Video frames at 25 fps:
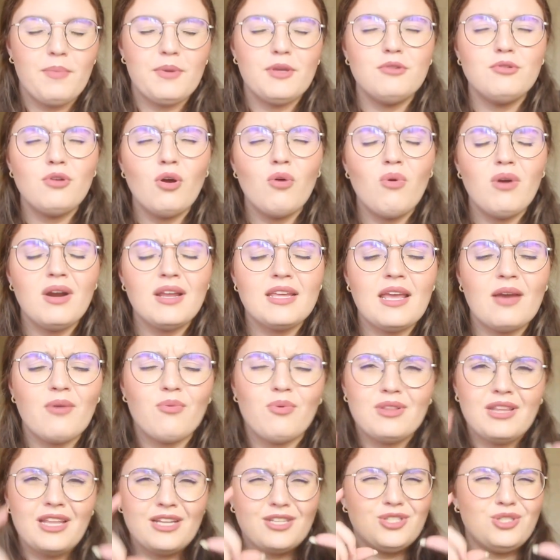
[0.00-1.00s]
But you don't want to get
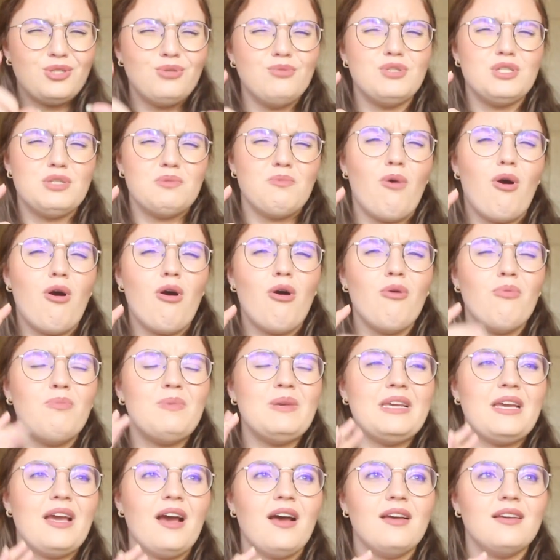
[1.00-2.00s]
one that's too small
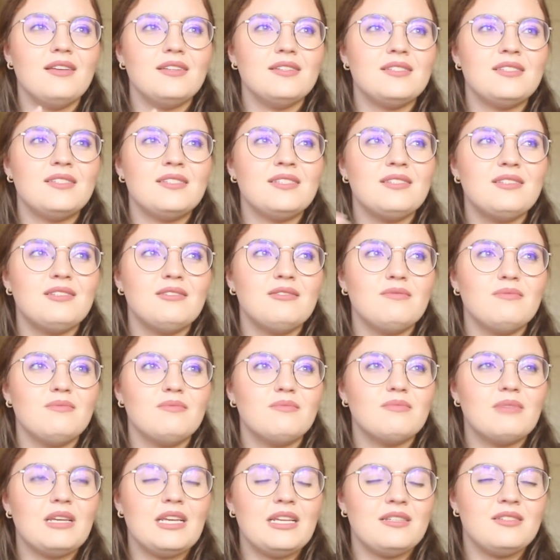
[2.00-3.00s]
because
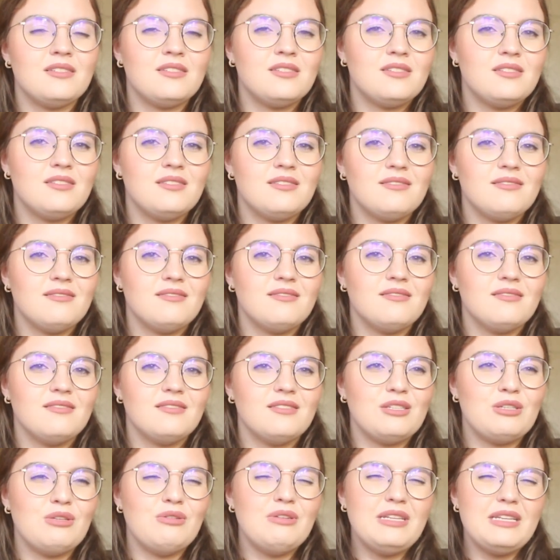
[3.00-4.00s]
it's
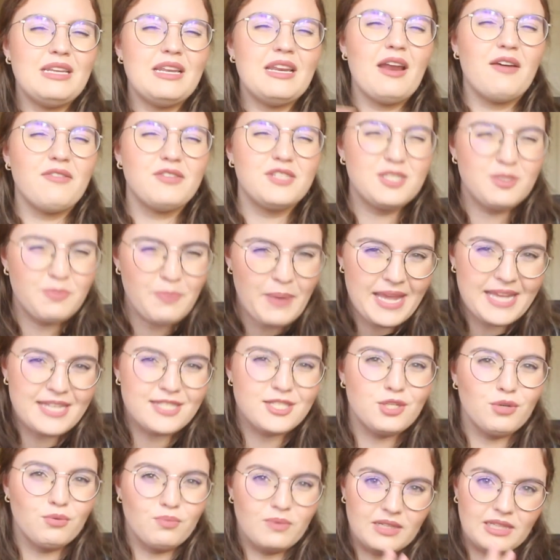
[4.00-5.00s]
you need enough
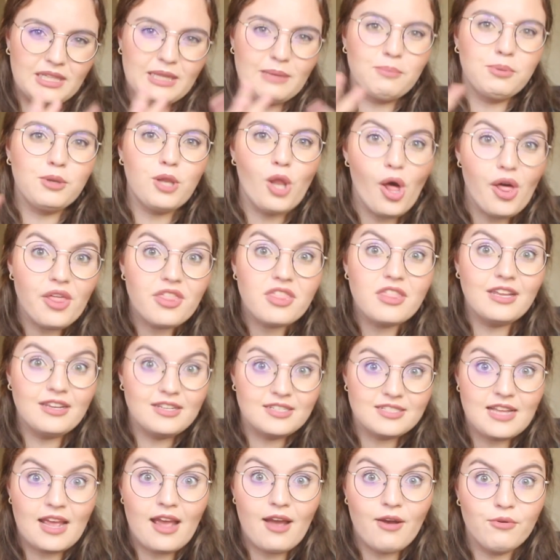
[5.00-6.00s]
space to really plot
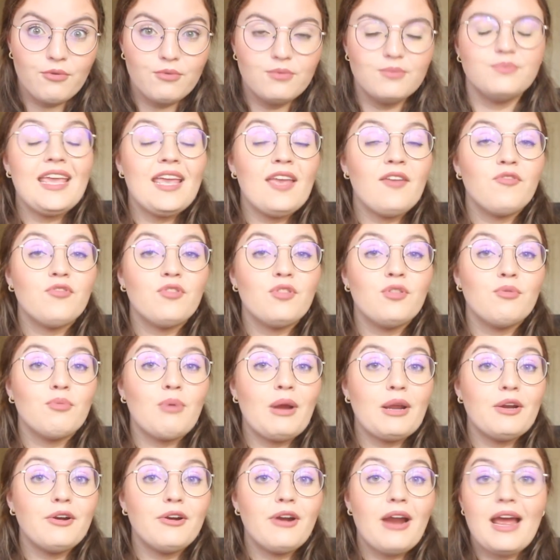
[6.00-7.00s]
things out. If the
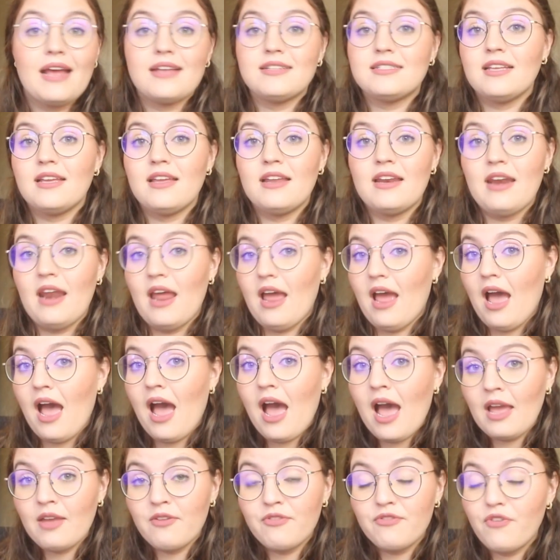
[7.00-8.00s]
writer has an
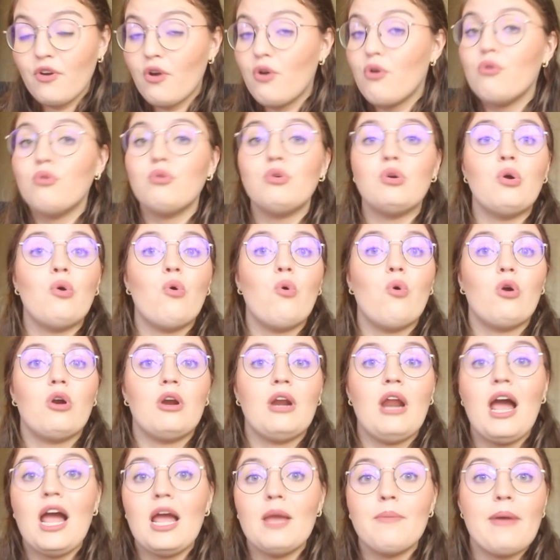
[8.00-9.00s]
iPhone or
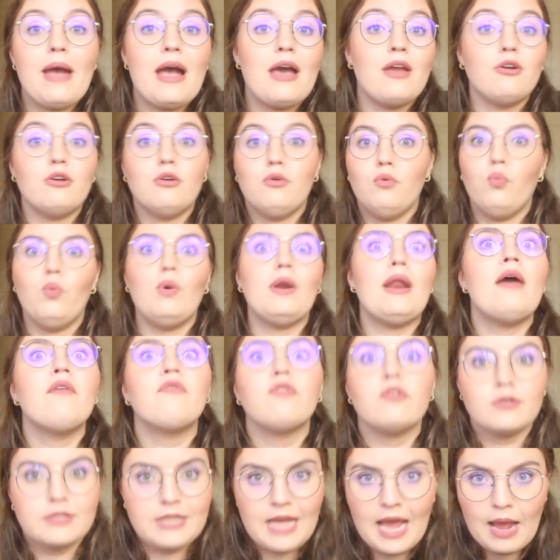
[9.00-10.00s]
an iPad or
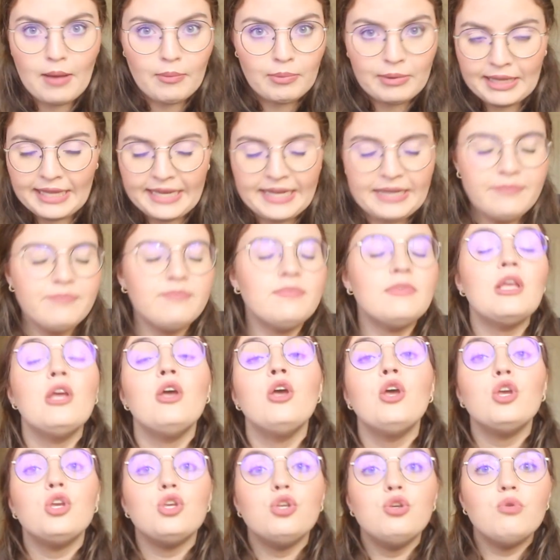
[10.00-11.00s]
whatever tablet,
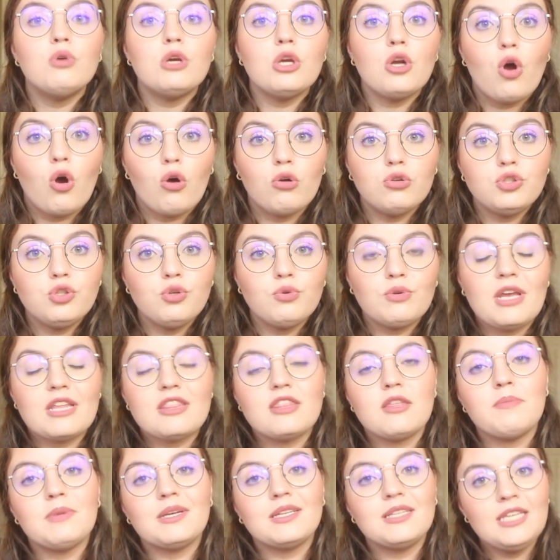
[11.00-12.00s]
you can also
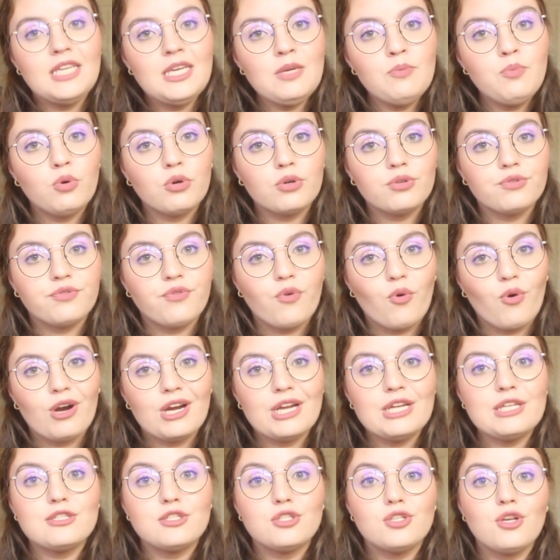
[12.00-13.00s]
get them a keyboard for
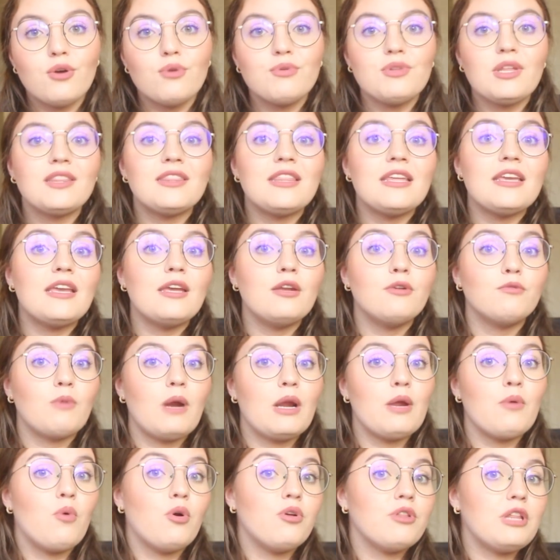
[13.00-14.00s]
it so that they can
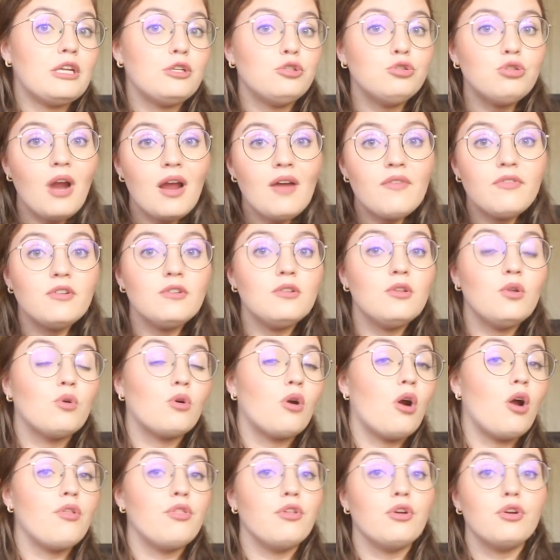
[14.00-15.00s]
write while they travel
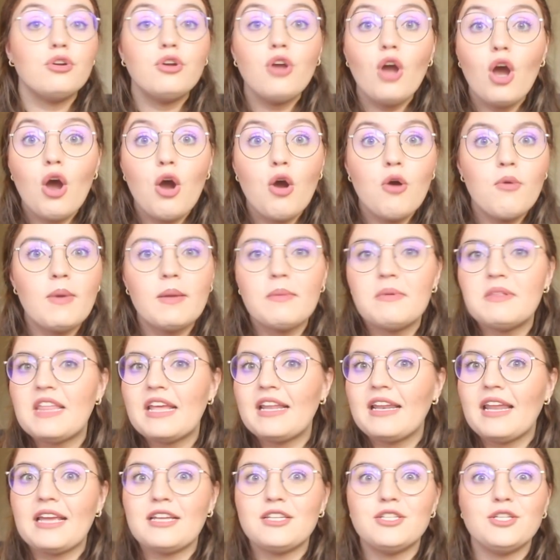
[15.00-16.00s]
or on the go. Maybe
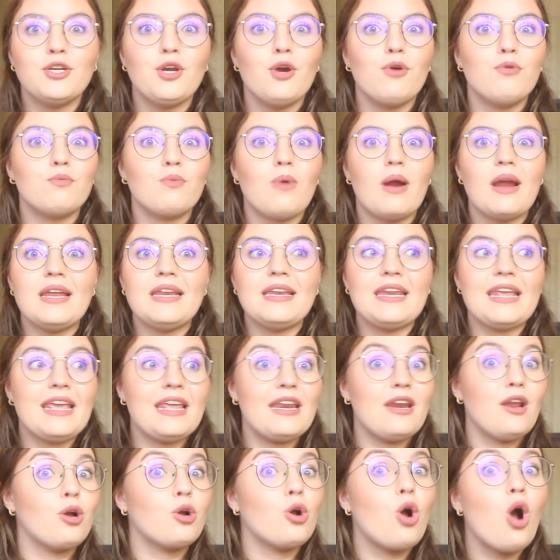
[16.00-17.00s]
they like to go write
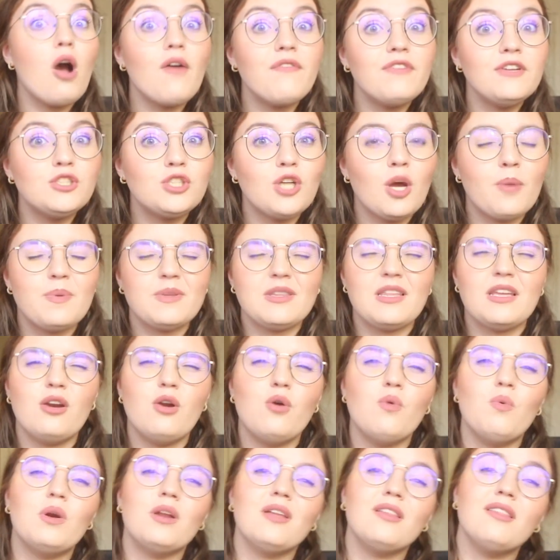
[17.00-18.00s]
in a coffee shop, but they
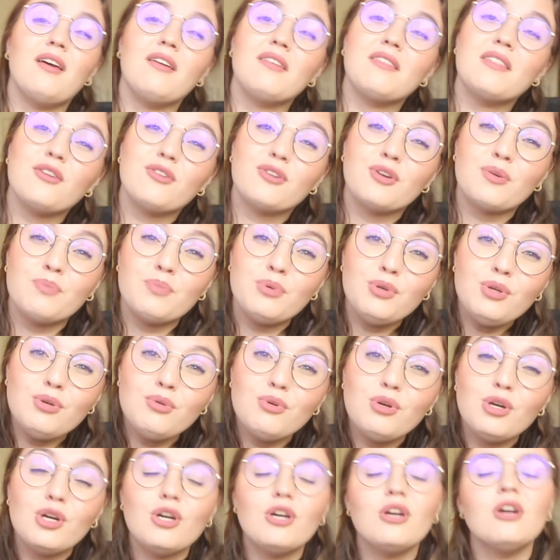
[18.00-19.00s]
don't want to lug their
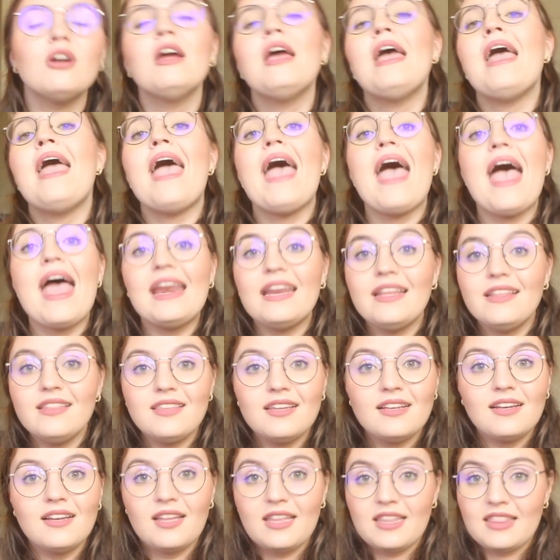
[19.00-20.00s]
computer,
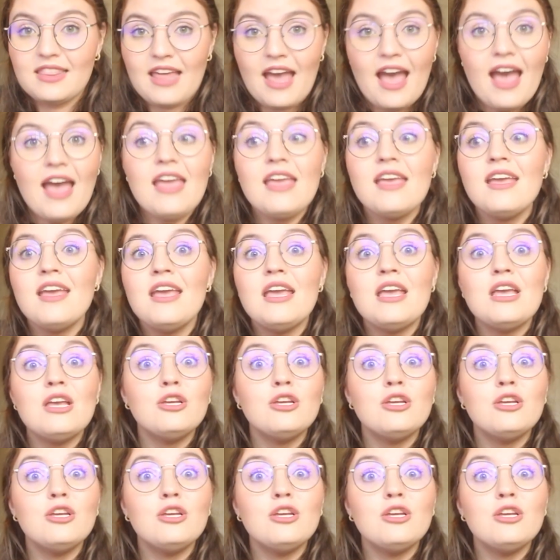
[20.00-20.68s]
anything like that.